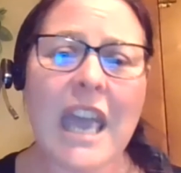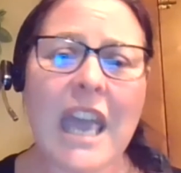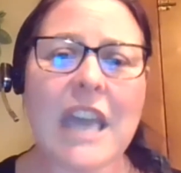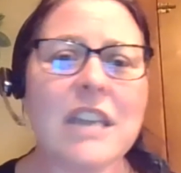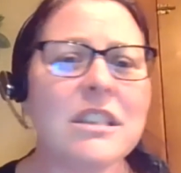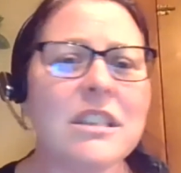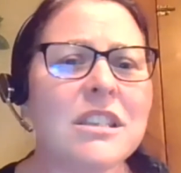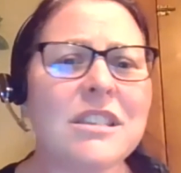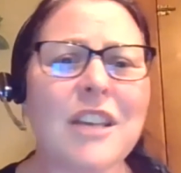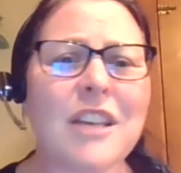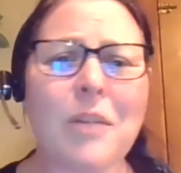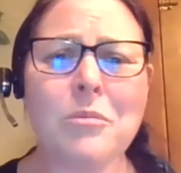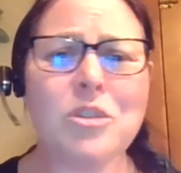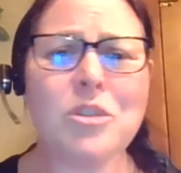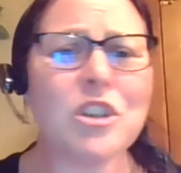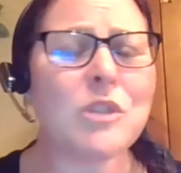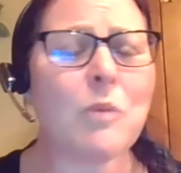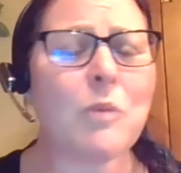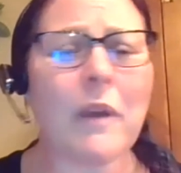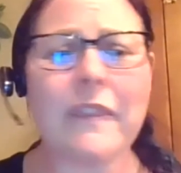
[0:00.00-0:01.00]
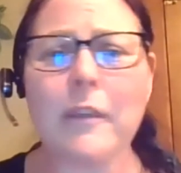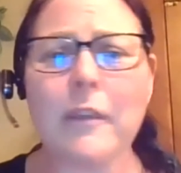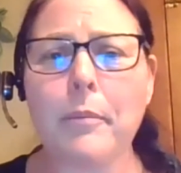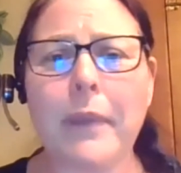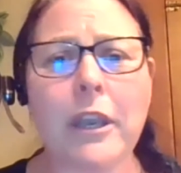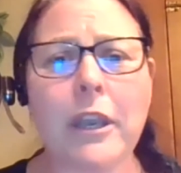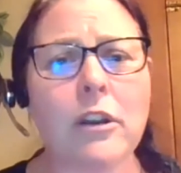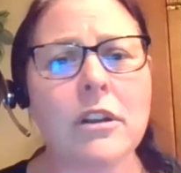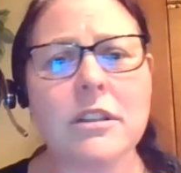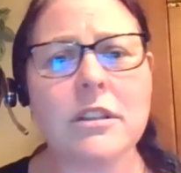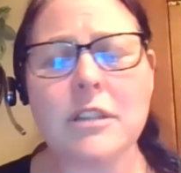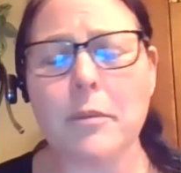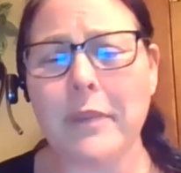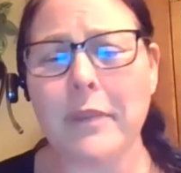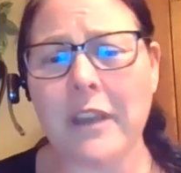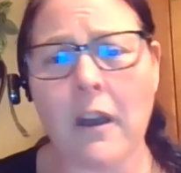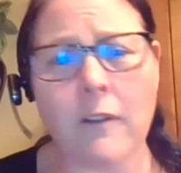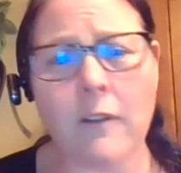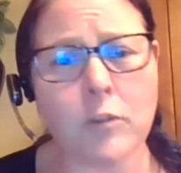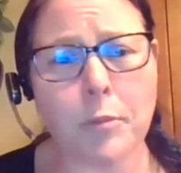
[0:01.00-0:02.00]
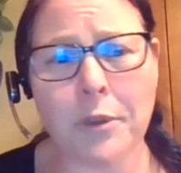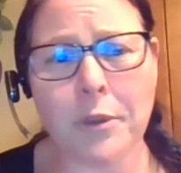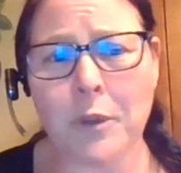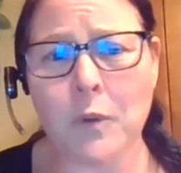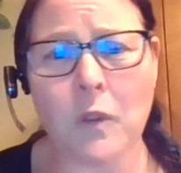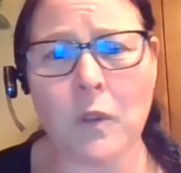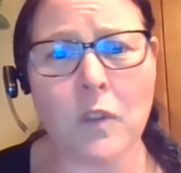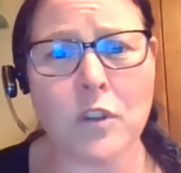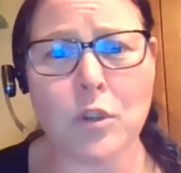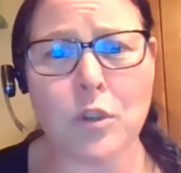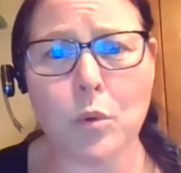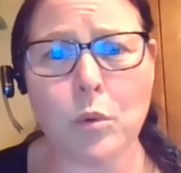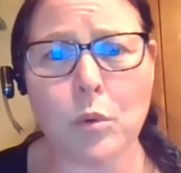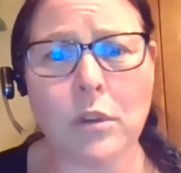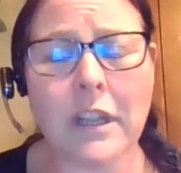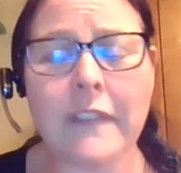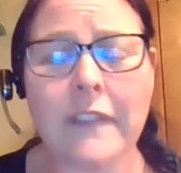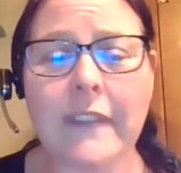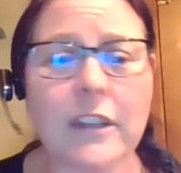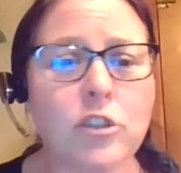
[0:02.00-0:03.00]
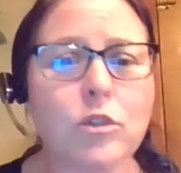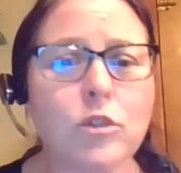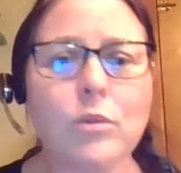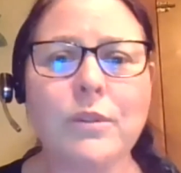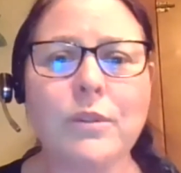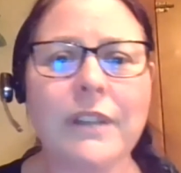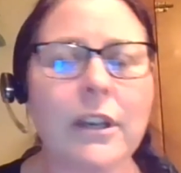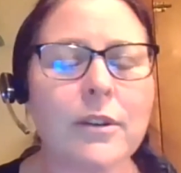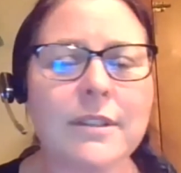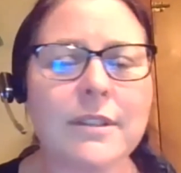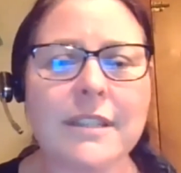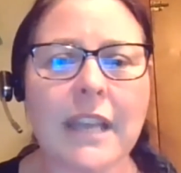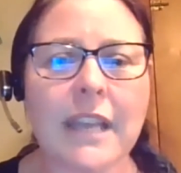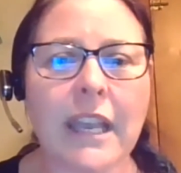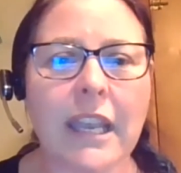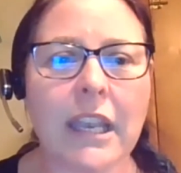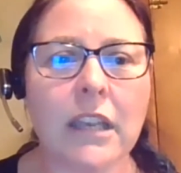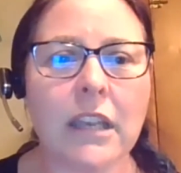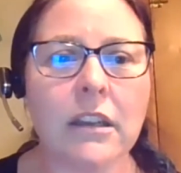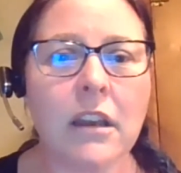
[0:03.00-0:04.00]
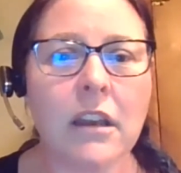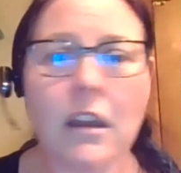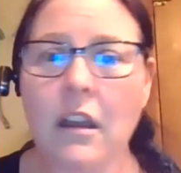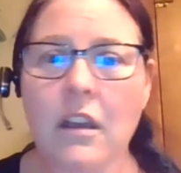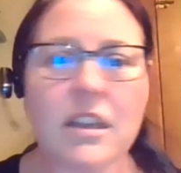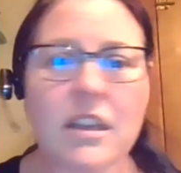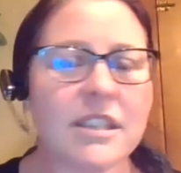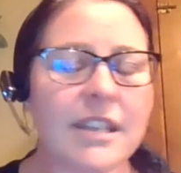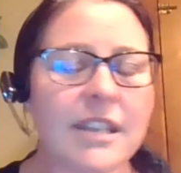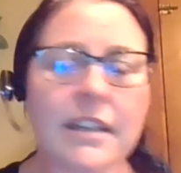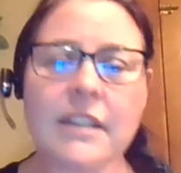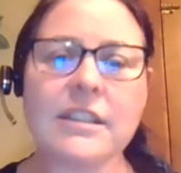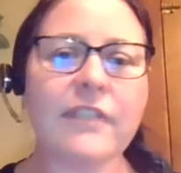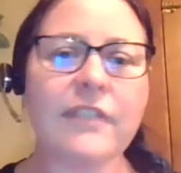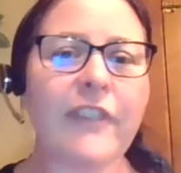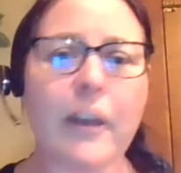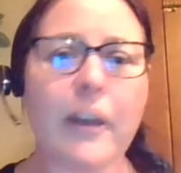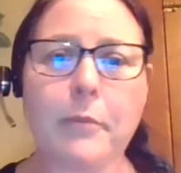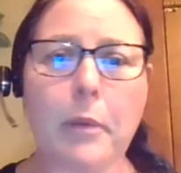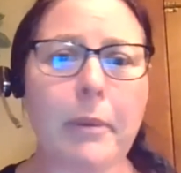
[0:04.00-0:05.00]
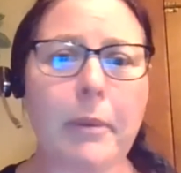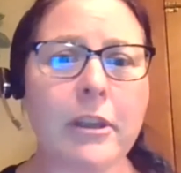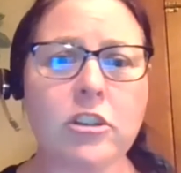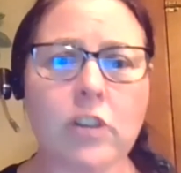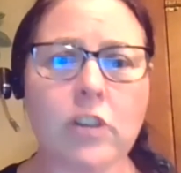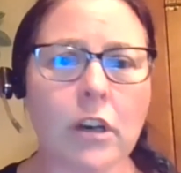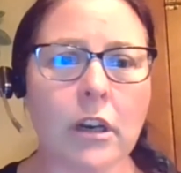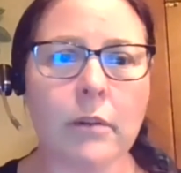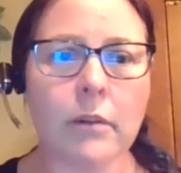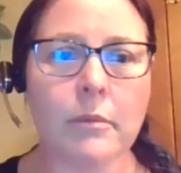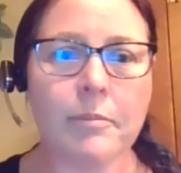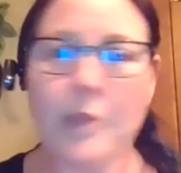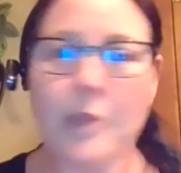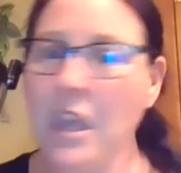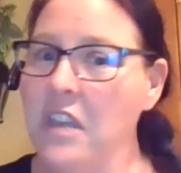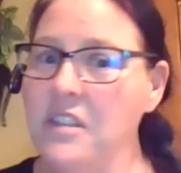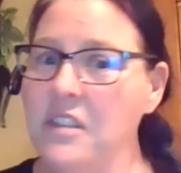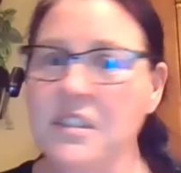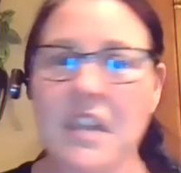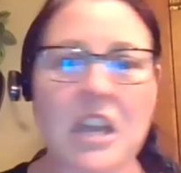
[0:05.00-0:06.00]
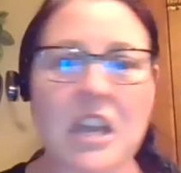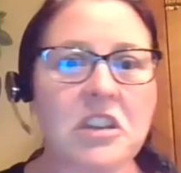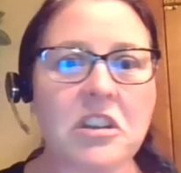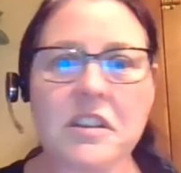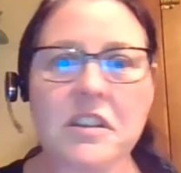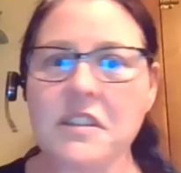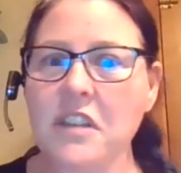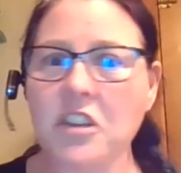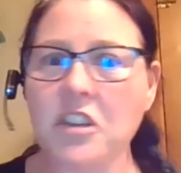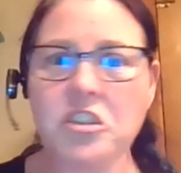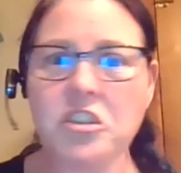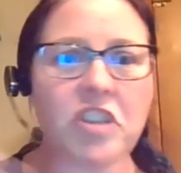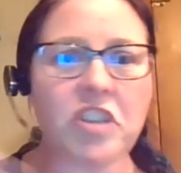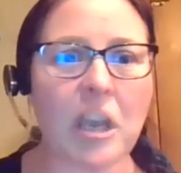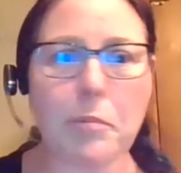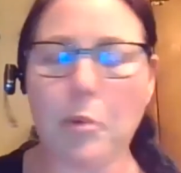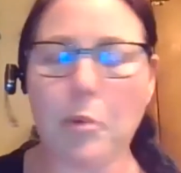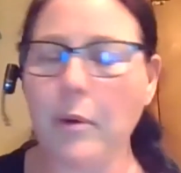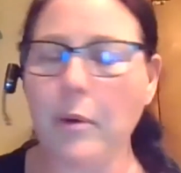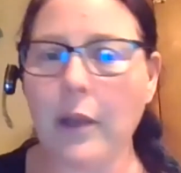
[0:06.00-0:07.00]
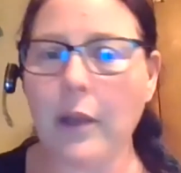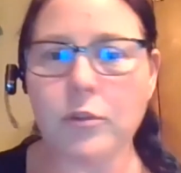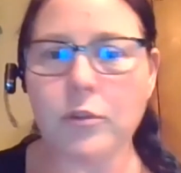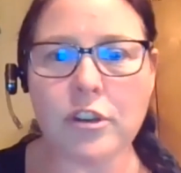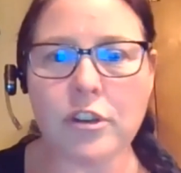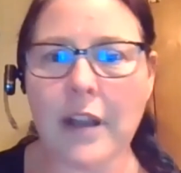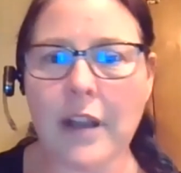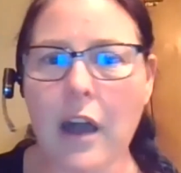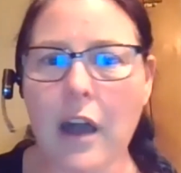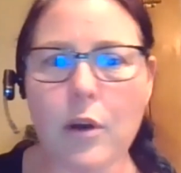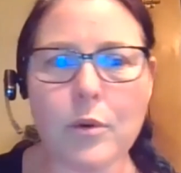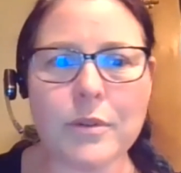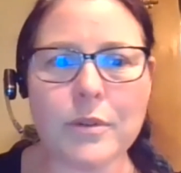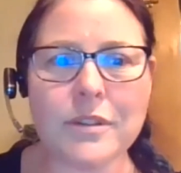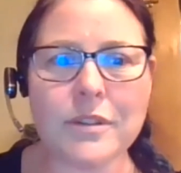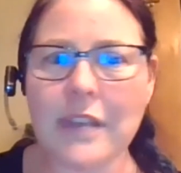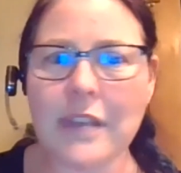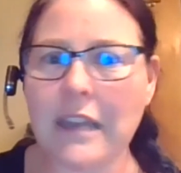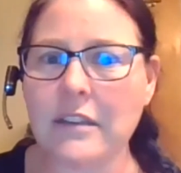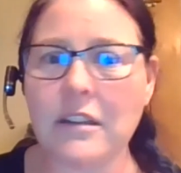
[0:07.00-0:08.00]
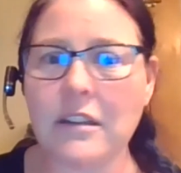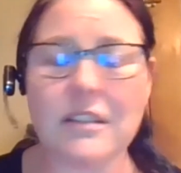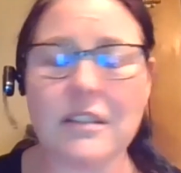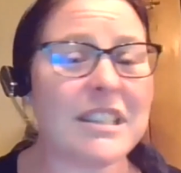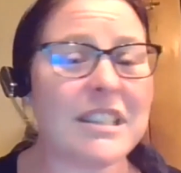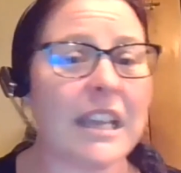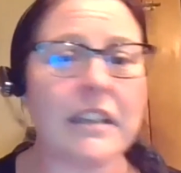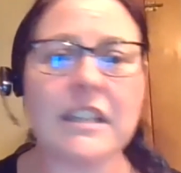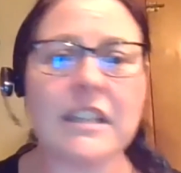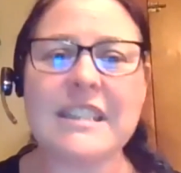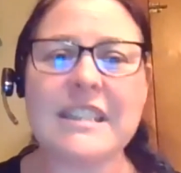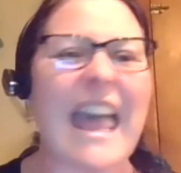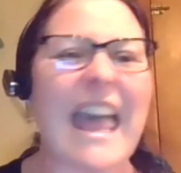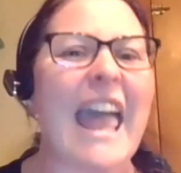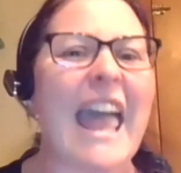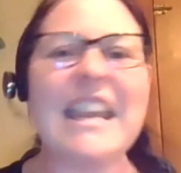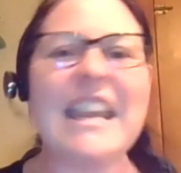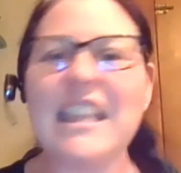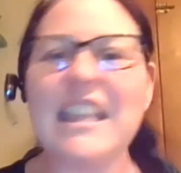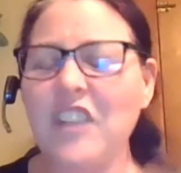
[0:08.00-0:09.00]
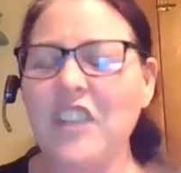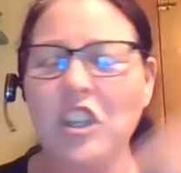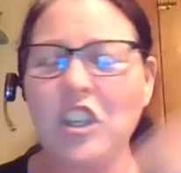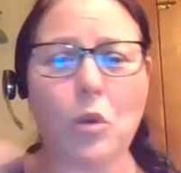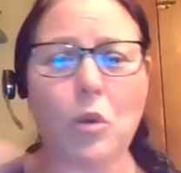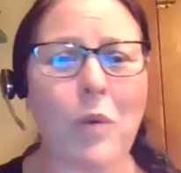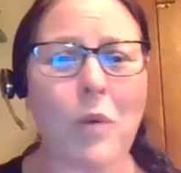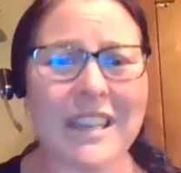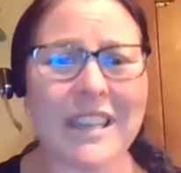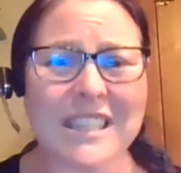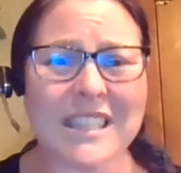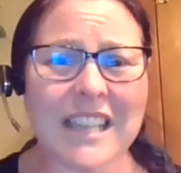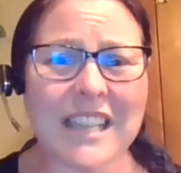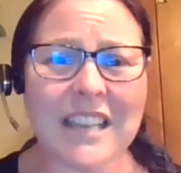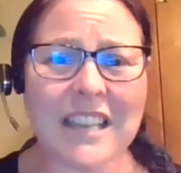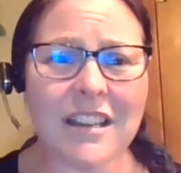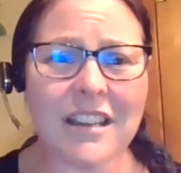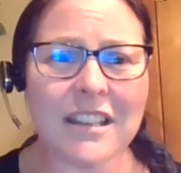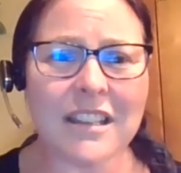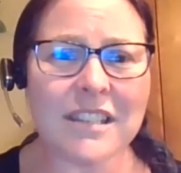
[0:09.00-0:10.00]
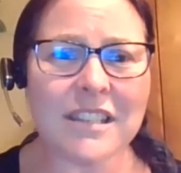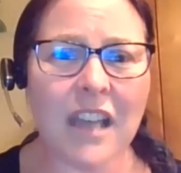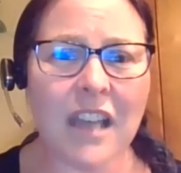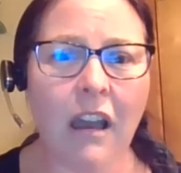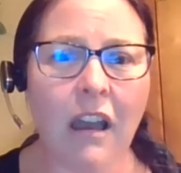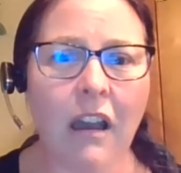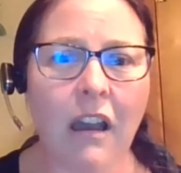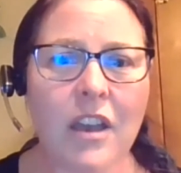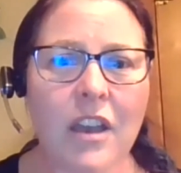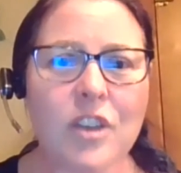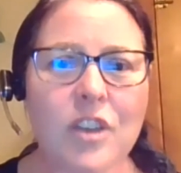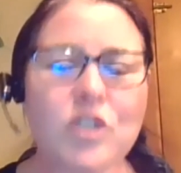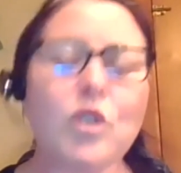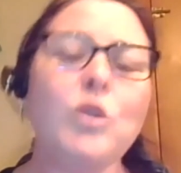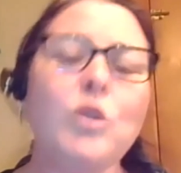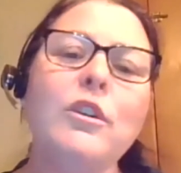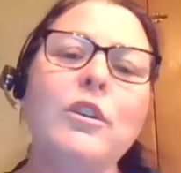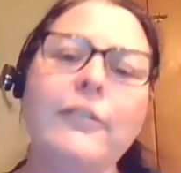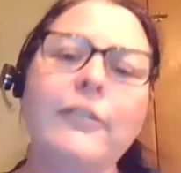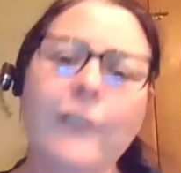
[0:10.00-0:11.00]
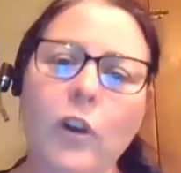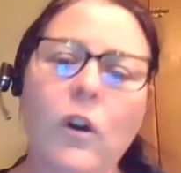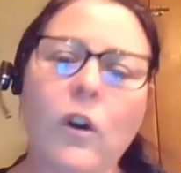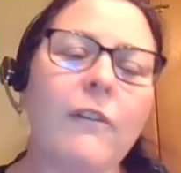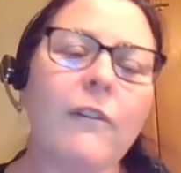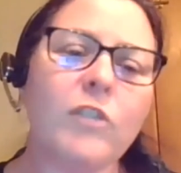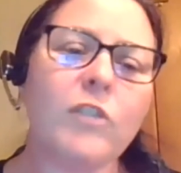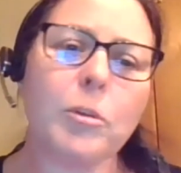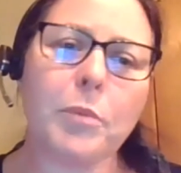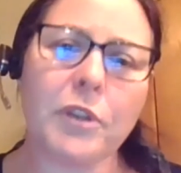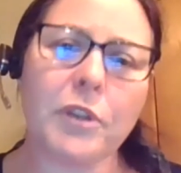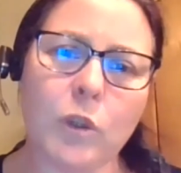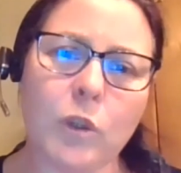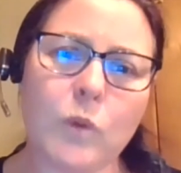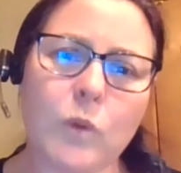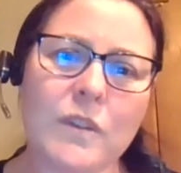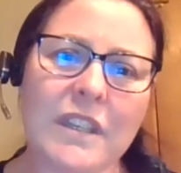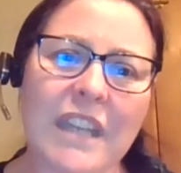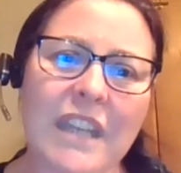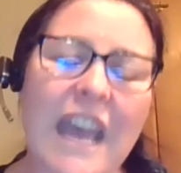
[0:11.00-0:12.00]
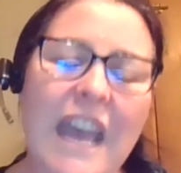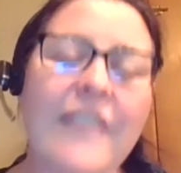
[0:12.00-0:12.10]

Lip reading: And some just want the parent to be comfortable using the tool. And they truly are saying, send us a family picture, send us a shape around your house, send us anything you want to send us so you feel comfortable using it.